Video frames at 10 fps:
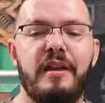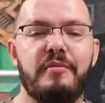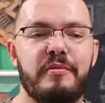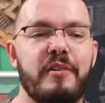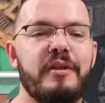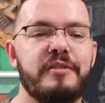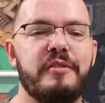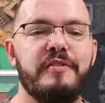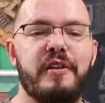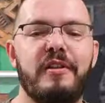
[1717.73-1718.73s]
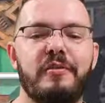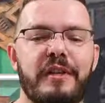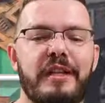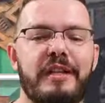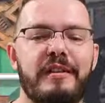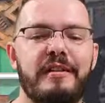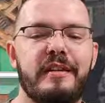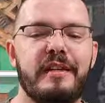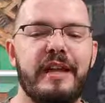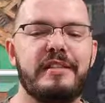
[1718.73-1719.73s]
Raj Rewal really
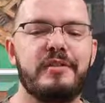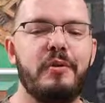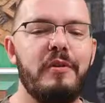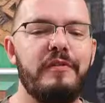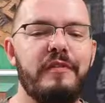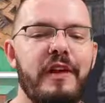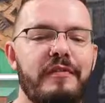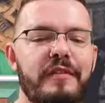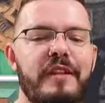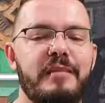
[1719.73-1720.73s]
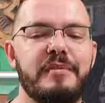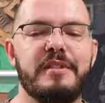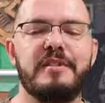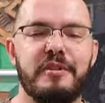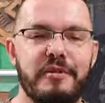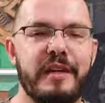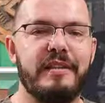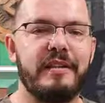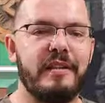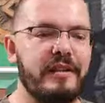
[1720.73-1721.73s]
gets all 5 themes correct
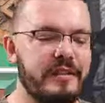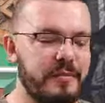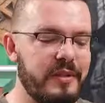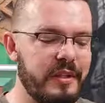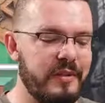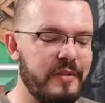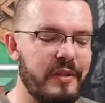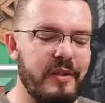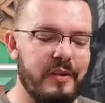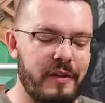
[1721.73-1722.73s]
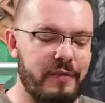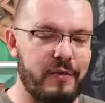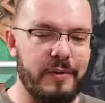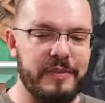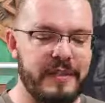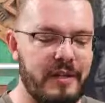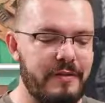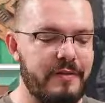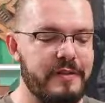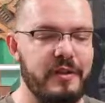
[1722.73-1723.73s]
in this building for
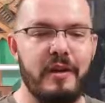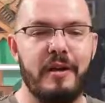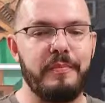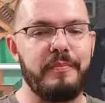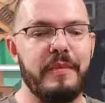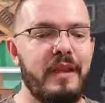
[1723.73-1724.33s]
himself. So I'm